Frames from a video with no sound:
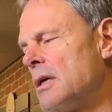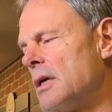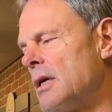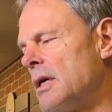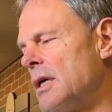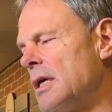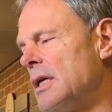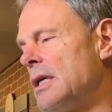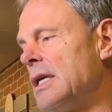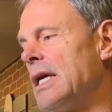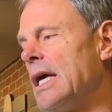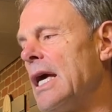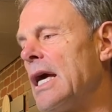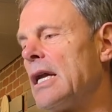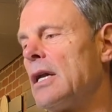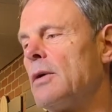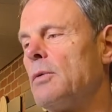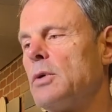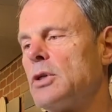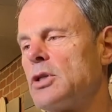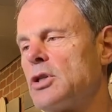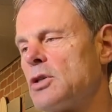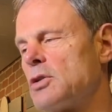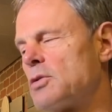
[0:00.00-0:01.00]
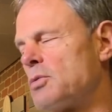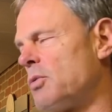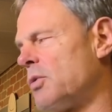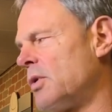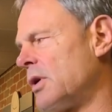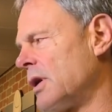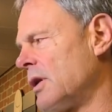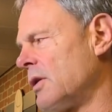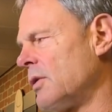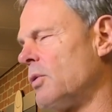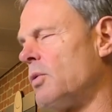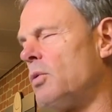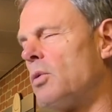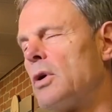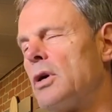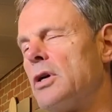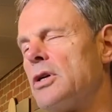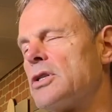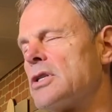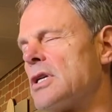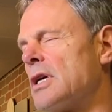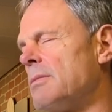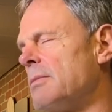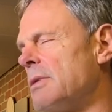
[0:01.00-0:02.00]
Indiana, which is one of the
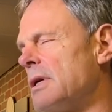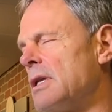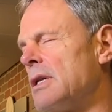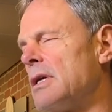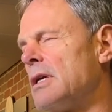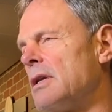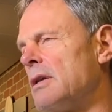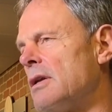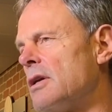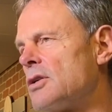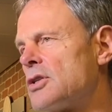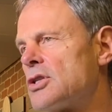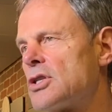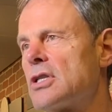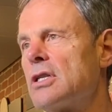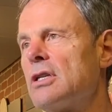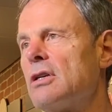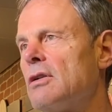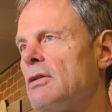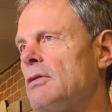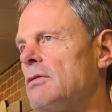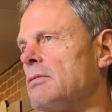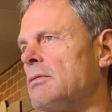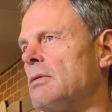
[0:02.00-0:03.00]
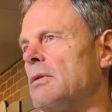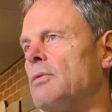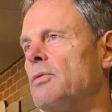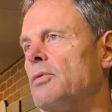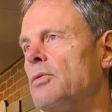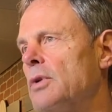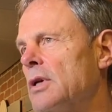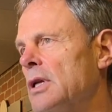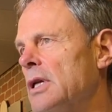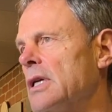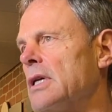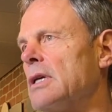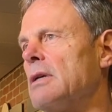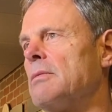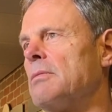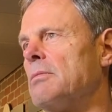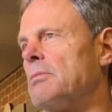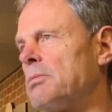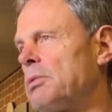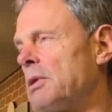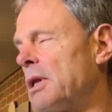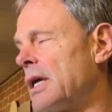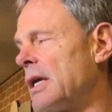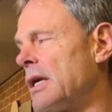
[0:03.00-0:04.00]
worst, I mean, they're still really
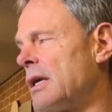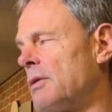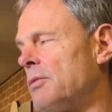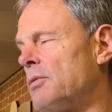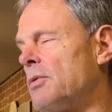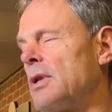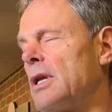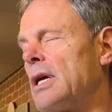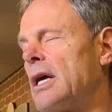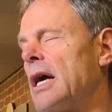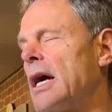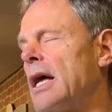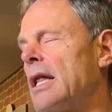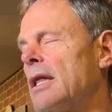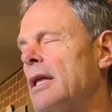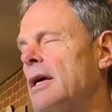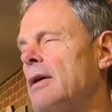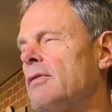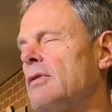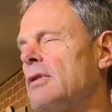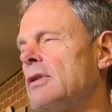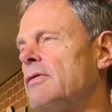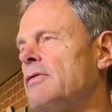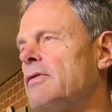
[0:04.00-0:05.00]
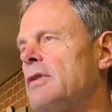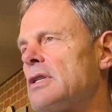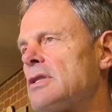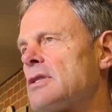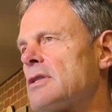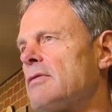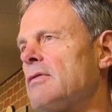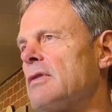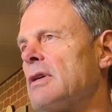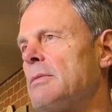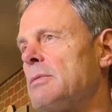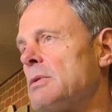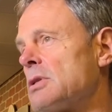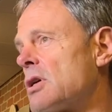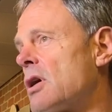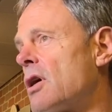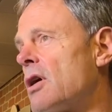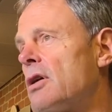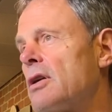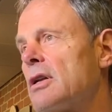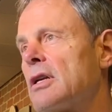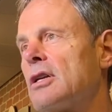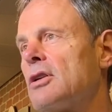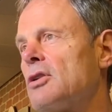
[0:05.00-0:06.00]
playing at a really high level defensively. I mean, it's
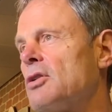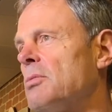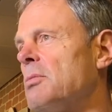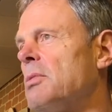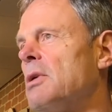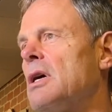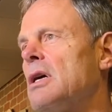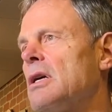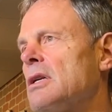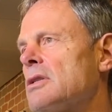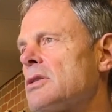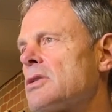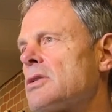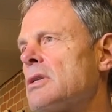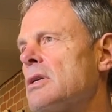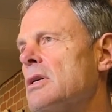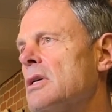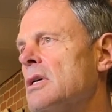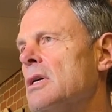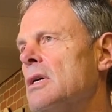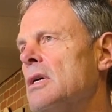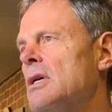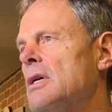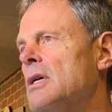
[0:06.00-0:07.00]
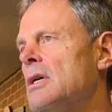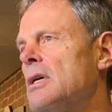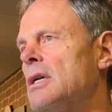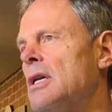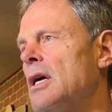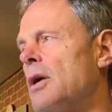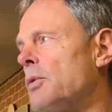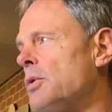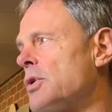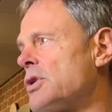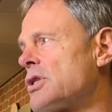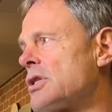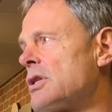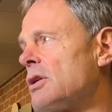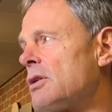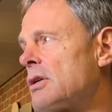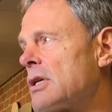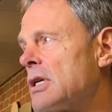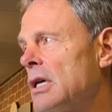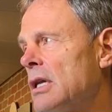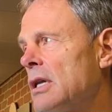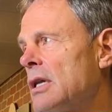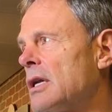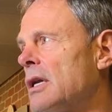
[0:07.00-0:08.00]
hard to kill balls. And we're still
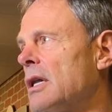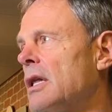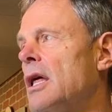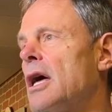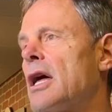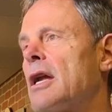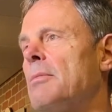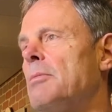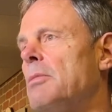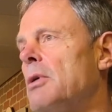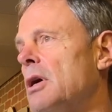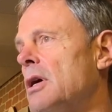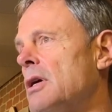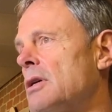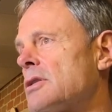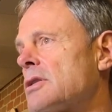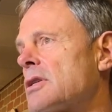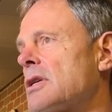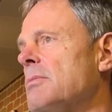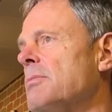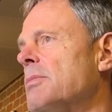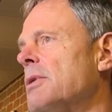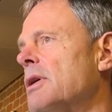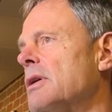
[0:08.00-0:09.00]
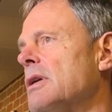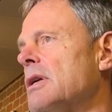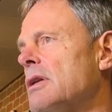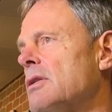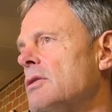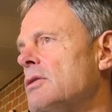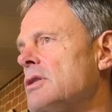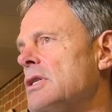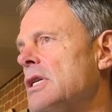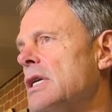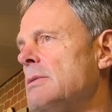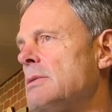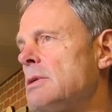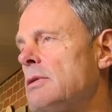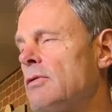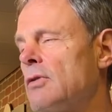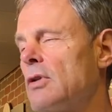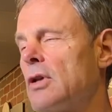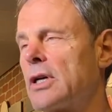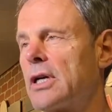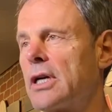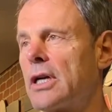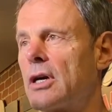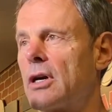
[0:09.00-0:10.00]
killing a lot of balls compared to other teams. If you
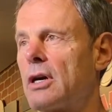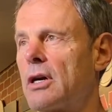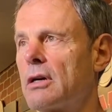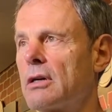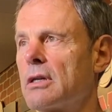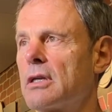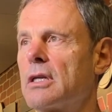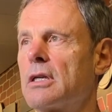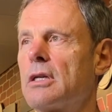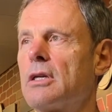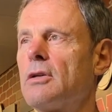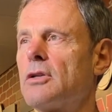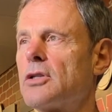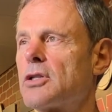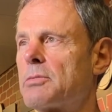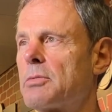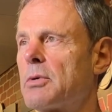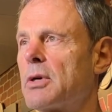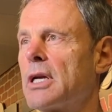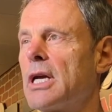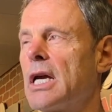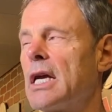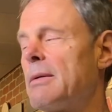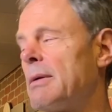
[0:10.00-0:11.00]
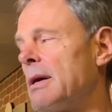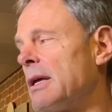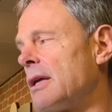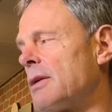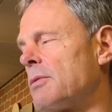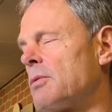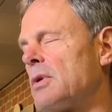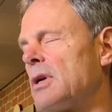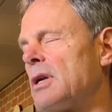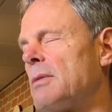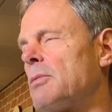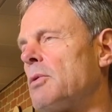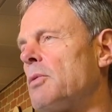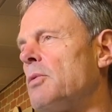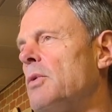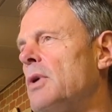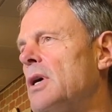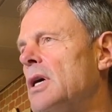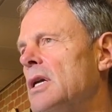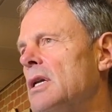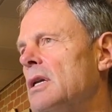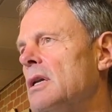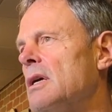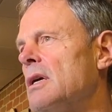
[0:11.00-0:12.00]
look at our kills per game, I think we're number
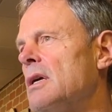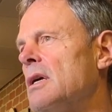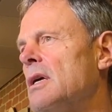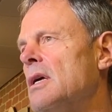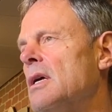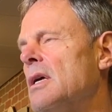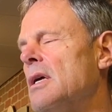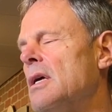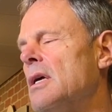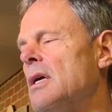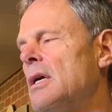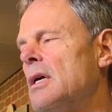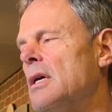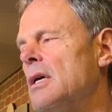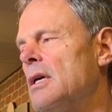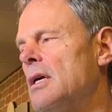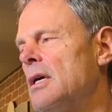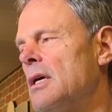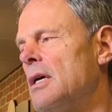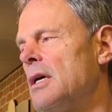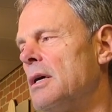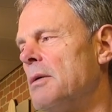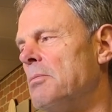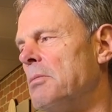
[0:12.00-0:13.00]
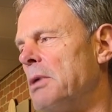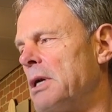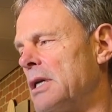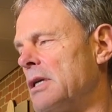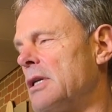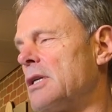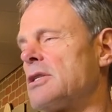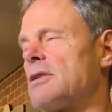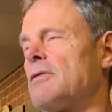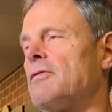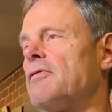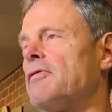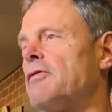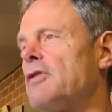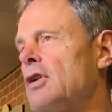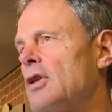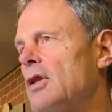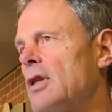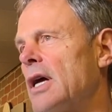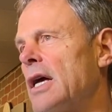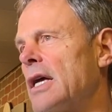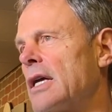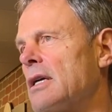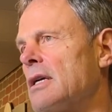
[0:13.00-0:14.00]
one. But it doesn't feel
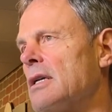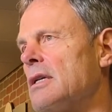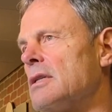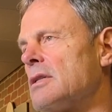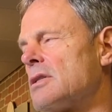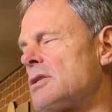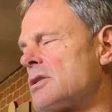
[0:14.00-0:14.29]
like it.